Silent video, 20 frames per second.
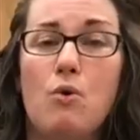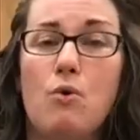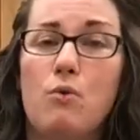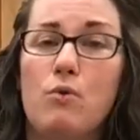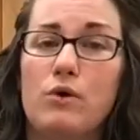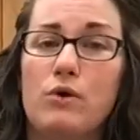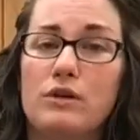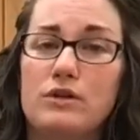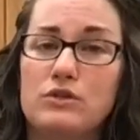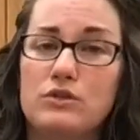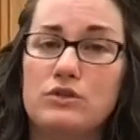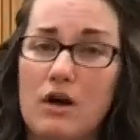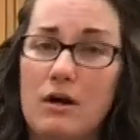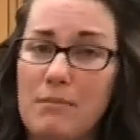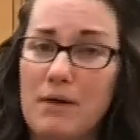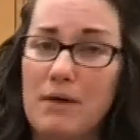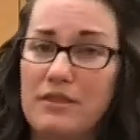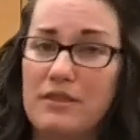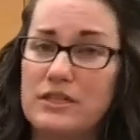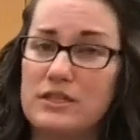or drop
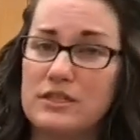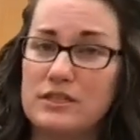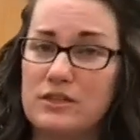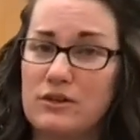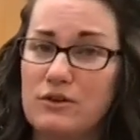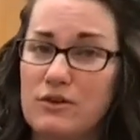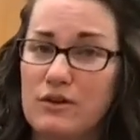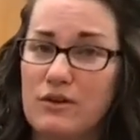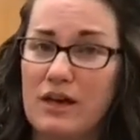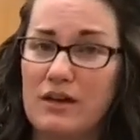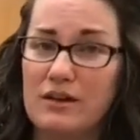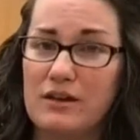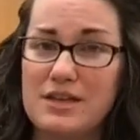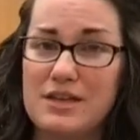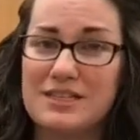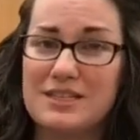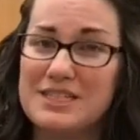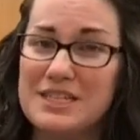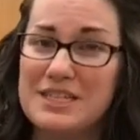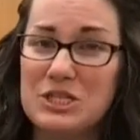by the DeSoto County
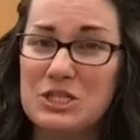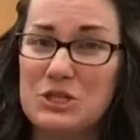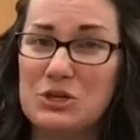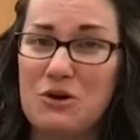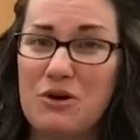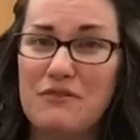Extension